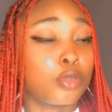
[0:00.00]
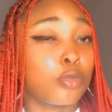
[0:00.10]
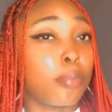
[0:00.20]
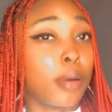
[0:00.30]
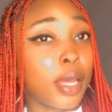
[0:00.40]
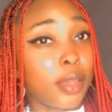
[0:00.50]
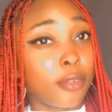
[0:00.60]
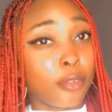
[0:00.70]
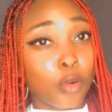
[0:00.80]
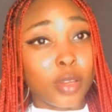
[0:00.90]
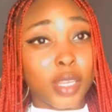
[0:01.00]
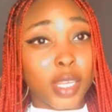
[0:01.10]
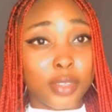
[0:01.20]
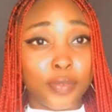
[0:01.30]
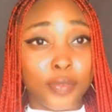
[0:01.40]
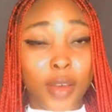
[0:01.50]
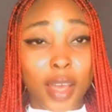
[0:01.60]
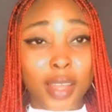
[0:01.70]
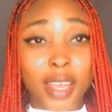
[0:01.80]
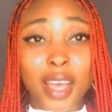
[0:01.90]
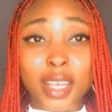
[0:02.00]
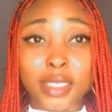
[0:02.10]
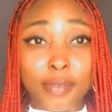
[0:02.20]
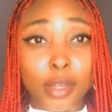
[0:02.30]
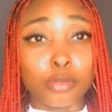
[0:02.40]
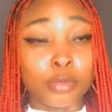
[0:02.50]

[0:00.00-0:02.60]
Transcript: buy a coin that has value,